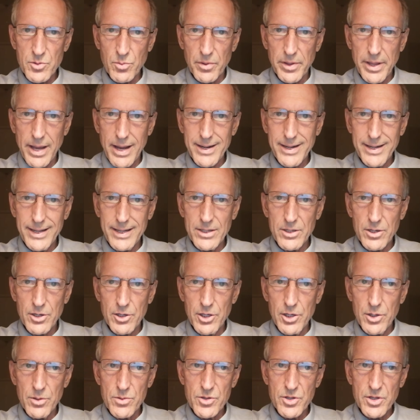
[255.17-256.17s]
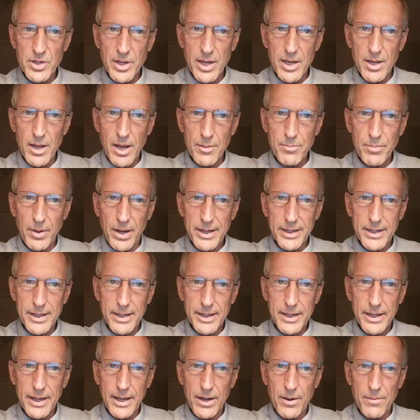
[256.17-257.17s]
without needing to use a bank
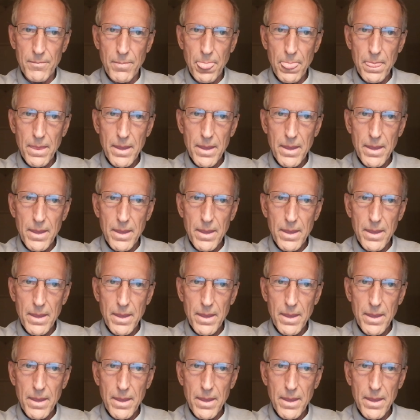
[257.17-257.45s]
account.